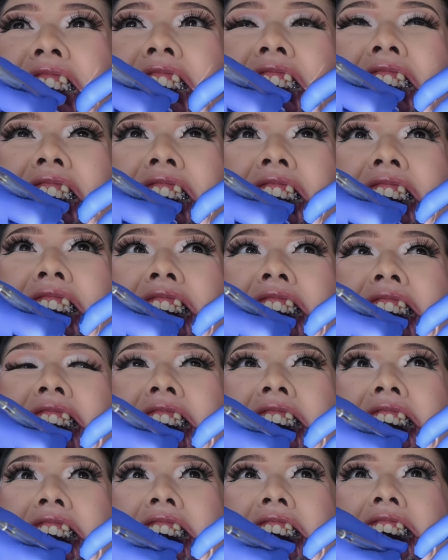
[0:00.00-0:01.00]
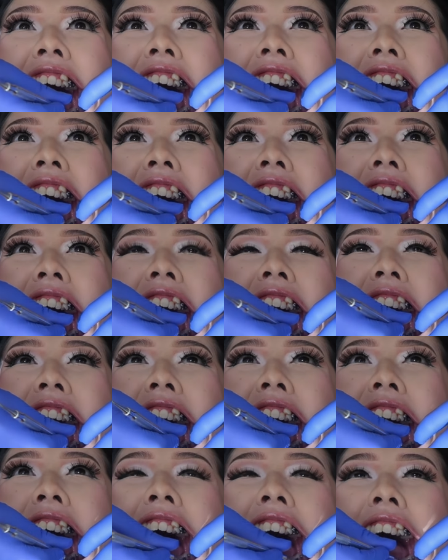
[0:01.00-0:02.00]

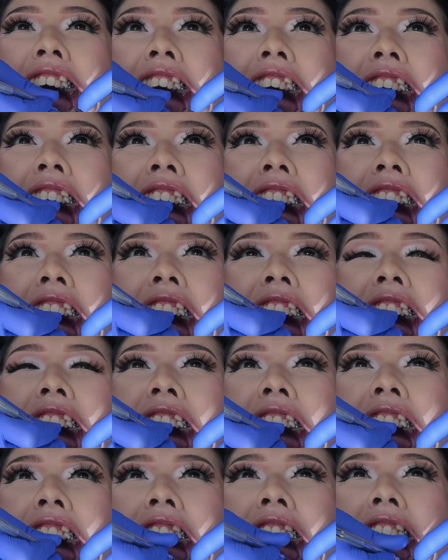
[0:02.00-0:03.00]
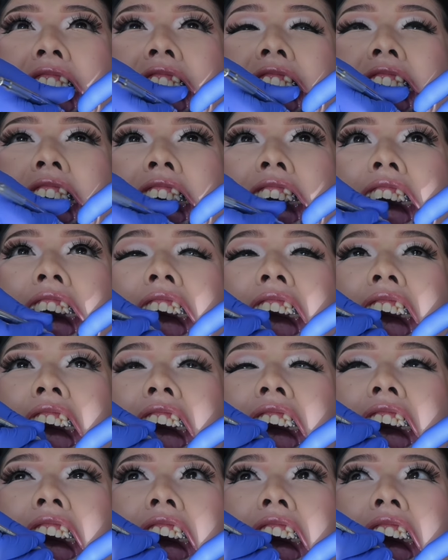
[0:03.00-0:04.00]

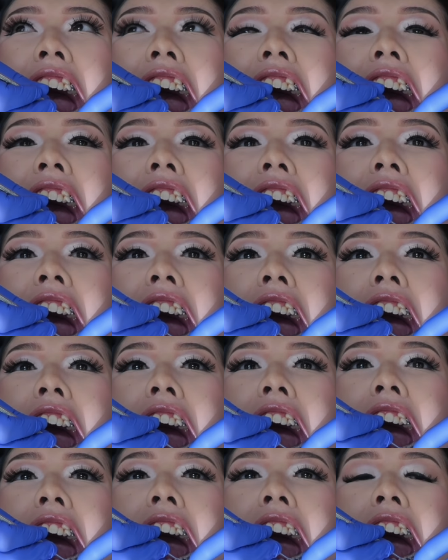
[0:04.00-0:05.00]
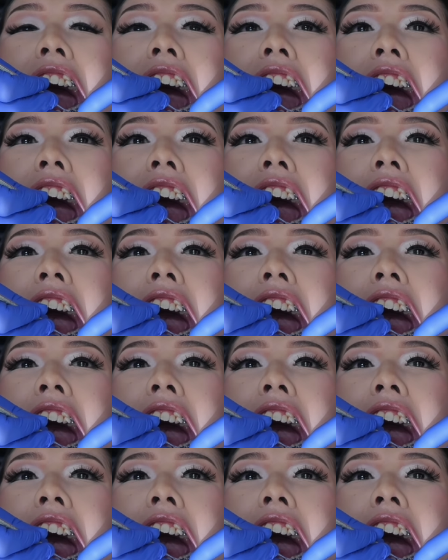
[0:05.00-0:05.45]
No one is speaking in this clip.